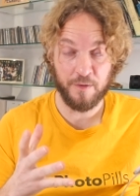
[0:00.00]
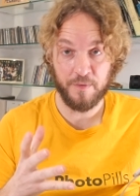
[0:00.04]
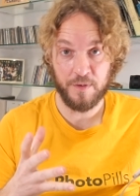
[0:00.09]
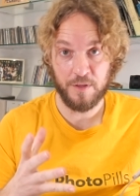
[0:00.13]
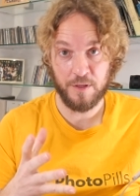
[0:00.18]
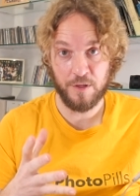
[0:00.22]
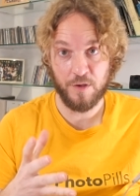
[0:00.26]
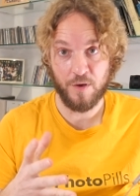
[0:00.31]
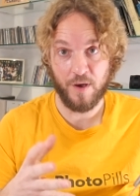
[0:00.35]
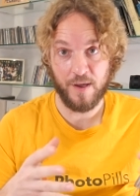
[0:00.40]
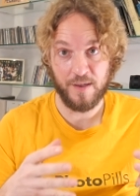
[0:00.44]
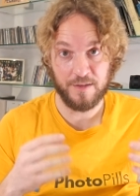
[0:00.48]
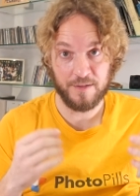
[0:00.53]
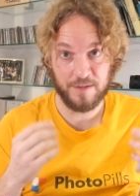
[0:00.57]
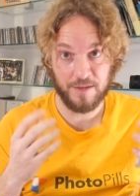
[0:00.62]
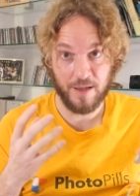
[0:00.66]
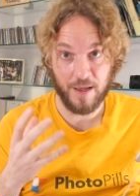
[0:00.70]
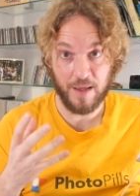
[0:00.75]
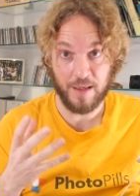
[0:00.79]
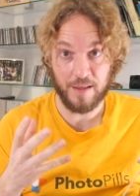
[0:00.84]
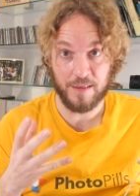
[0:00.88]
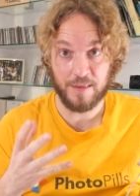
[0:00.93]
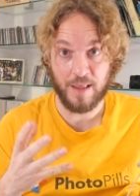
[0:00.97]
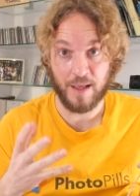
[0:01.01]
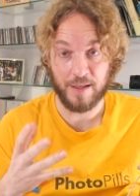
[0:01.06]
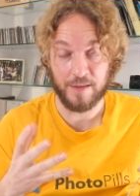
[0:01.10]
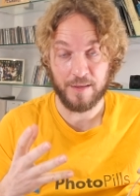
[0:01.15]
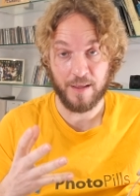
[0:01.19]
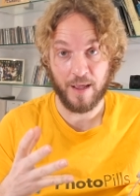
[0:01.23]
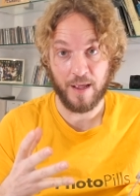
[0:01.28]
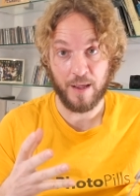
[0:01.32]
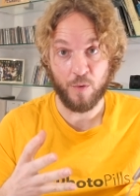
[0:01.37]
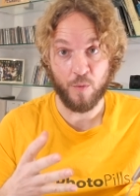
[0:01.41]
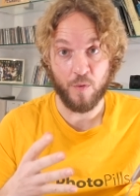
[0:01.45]
video I said
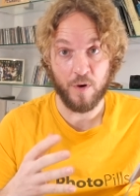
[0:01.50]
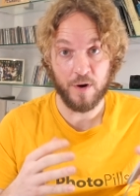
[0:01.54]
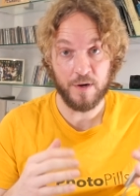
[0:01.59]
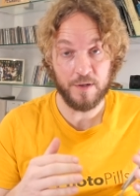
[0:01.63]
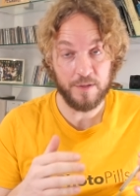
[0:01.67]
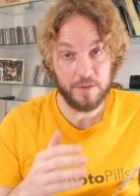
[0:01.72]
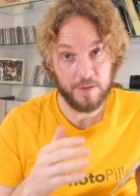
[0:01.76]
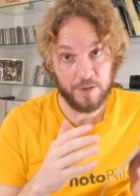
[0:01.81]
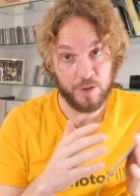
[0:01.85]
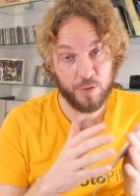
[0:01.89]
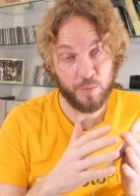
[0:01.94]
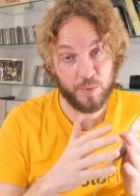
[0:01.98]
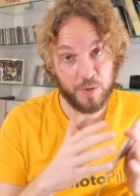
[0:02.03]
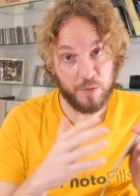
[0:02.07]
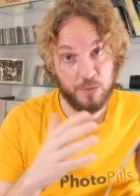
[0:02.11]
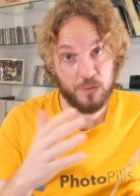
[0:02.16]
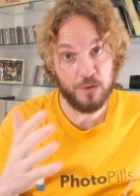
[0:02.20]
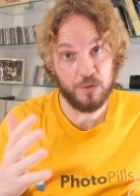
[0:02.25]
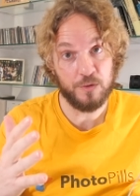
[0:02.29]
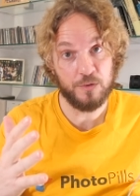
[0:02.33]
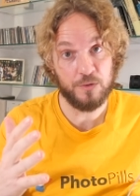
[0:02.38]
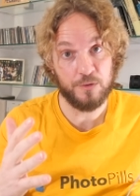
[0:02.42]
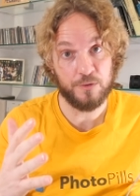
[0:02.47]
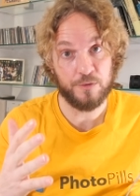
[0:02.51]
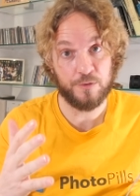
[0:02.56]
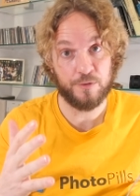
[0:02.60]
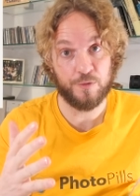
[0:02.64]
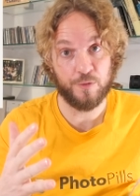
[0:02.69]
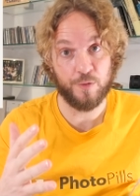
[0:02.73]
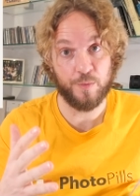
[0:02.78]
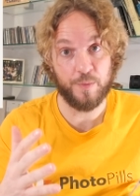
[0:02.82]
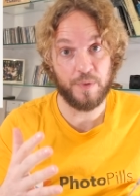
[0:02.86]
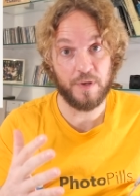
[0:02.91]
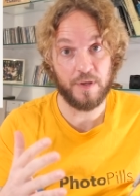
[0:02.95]
that I wanted the supermoon
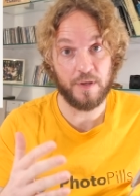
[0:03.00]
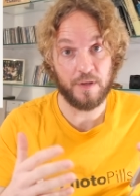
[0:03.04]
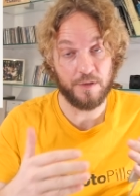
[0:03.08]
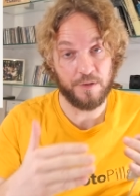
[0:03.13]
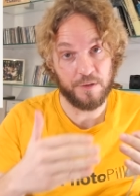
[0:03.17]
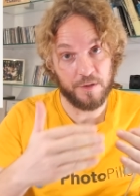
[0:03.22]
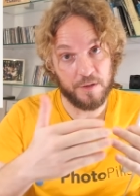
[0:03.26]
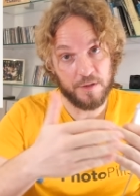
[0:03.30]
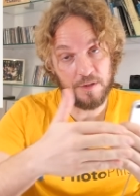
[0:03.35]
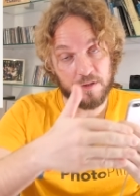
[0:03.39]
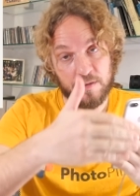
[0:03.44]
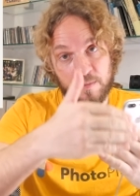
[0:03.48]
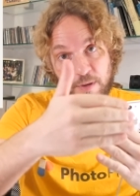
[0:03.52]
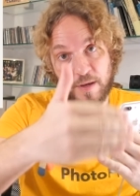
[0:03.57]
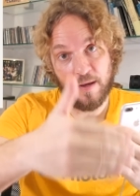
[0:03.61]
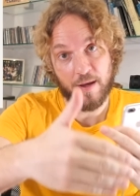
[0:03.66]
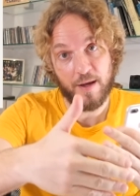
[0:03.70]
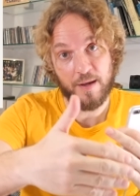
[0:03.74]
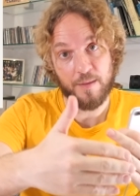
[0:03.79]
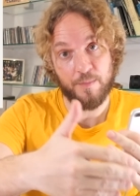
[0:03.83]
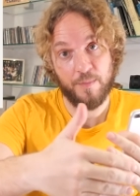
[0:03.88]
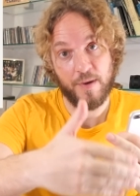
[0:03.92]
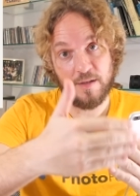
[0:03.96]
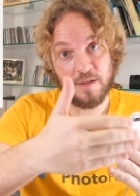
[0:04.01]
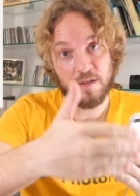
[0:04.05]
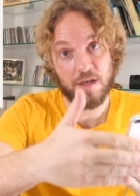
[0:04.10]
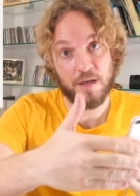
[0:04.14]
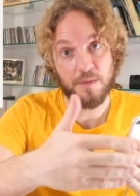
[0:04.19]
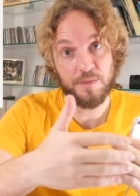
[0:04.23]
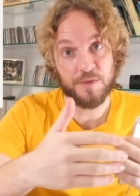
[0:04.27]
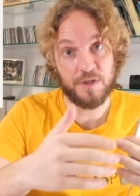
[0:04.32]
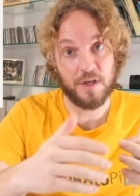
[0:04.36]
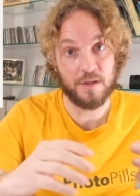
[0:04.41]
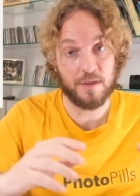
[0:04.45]
to be just behind my
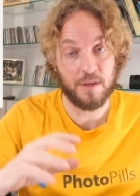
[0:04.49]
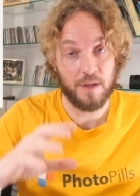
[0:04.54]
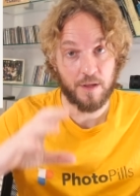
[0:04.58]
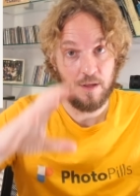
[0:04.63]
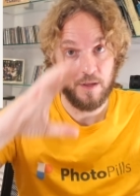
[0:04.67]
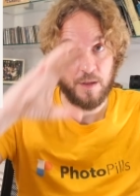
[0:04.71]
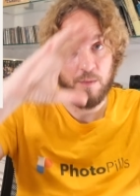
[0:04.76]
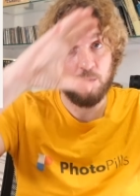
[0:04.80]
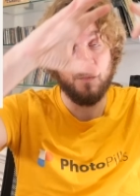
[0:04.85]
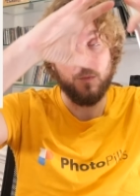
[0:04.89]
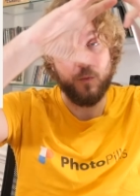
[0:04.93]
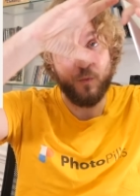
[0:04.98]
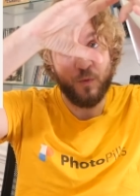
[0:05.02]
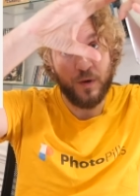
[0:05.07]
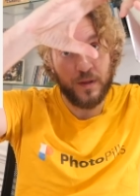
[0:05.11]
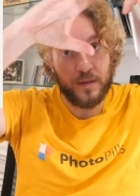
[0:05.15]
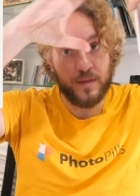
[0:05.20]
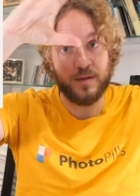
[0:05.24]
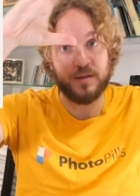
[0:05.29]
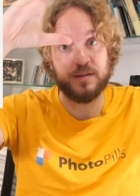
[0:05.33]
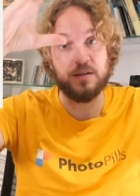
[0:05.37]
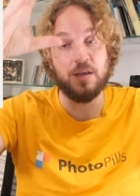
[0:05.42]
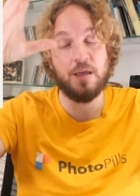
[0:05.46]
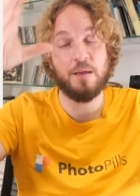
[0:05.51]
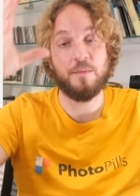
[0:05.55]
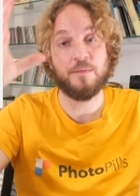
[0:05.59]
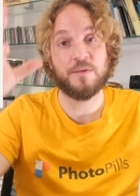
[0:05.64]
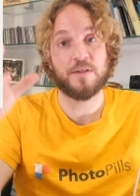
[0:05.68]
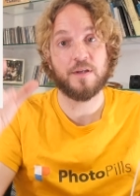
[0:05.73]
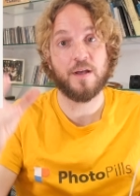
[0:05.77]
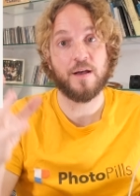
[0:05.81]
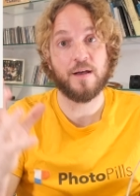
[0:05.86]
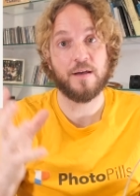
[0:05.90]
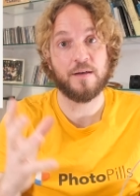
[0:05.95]
subject with the same
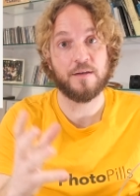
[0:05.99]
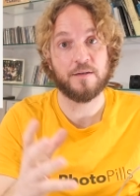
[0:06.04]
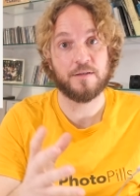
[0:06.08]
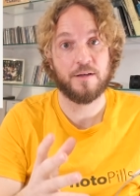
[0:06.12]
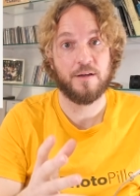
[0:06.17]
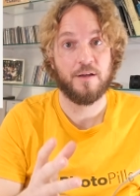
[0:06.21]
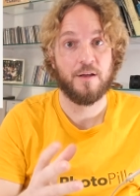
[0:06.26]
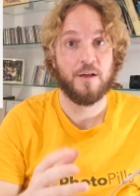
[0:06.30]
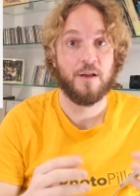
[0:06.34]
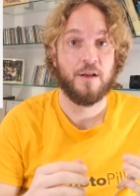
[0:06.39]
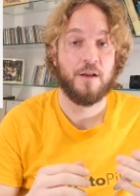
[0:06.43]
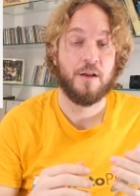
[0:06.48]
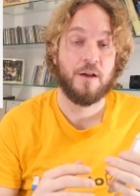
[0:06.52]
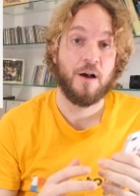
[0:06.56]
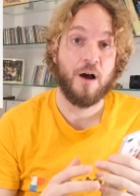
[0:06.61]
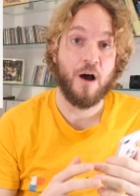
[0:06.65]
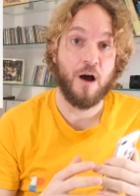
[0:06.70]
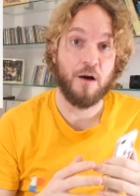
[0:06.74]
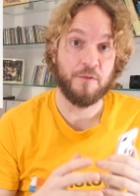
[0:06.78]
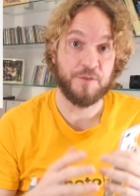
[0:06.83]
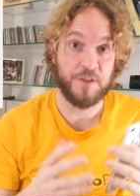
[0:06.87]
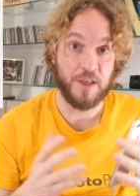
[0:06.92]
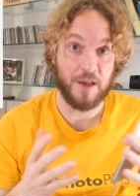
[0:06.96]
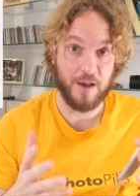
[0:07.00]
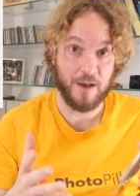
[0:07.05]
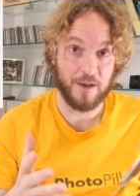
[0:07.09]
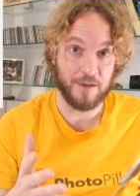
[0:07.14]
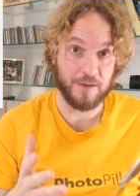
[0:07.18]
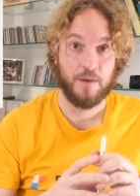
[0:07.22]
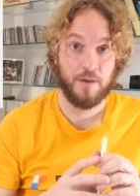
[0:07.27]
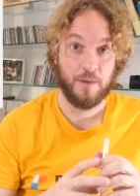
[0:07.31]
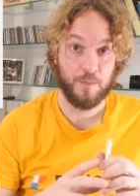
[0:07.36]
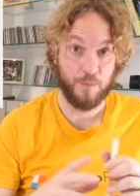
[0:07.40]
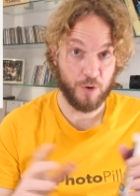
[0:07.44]
size of the
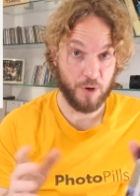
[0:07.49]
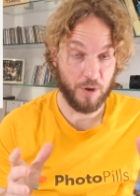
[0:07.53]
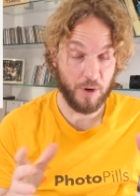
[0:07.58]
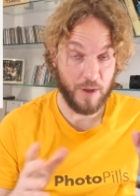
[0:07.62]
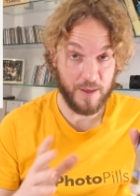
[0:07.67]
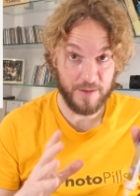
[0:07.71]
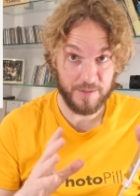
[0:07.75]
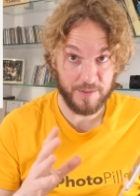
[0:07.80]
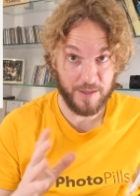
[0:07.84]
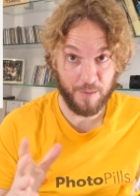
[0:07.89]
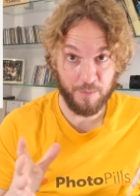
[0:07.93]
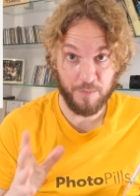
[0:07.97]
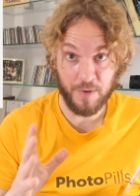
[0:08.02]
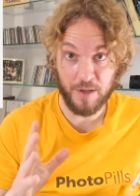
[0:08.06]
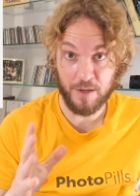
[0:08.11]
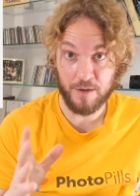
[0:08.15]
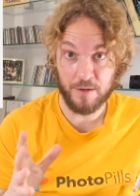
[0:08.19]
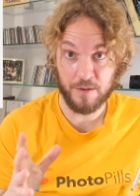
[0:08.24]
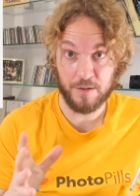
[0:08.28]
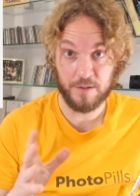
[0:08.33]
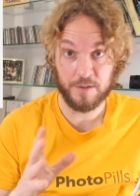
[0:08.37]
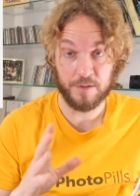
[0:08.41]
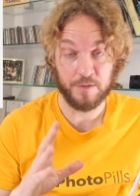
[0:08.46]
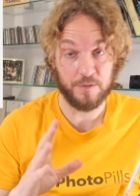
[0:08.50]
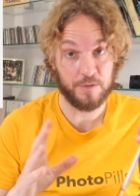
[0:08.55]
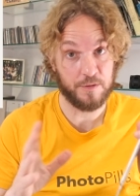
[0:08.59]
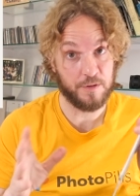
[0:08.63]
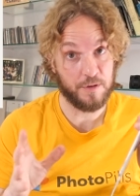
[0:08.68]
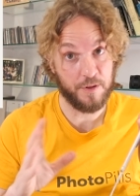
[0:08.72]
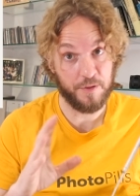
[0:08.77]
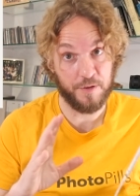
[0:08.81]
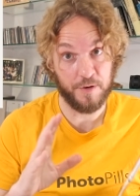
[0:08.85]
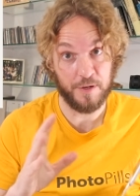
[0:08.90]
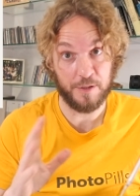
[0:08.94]
hut, more or less ten meters
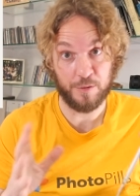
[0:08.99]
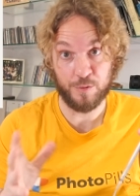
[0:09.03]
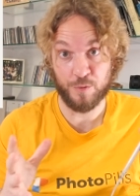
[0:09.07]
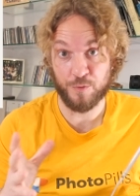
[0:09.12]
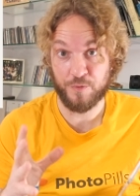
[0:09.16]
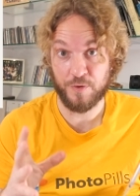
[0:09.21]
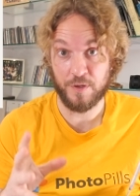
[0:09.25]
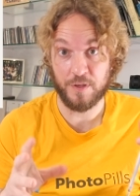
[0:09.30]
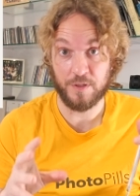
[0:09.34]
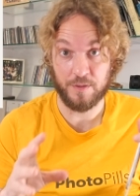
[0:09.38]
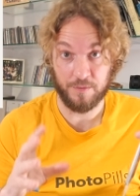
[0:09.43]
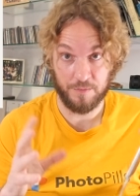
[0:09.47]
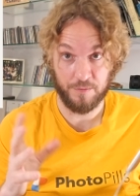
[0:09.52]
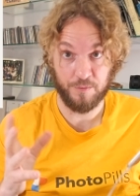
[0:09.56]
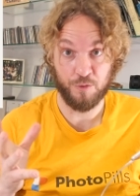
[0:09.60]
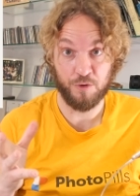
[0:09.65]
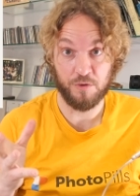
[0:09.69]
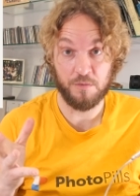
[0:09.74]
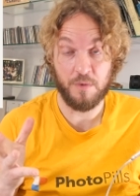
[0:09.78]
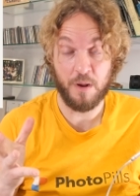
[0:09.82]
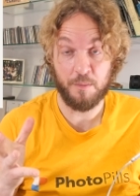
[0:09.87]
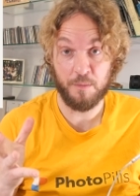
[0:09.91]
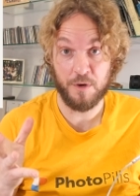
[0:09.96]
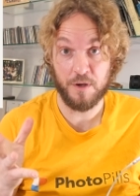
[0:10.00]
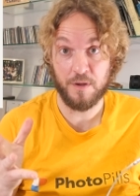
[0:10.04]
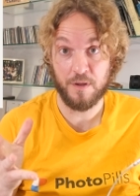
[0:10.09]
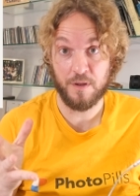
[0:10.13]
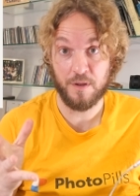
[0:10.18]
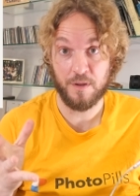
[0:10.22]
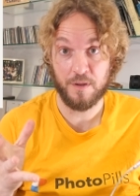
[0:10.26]
or thirty-two feet. Do you remember?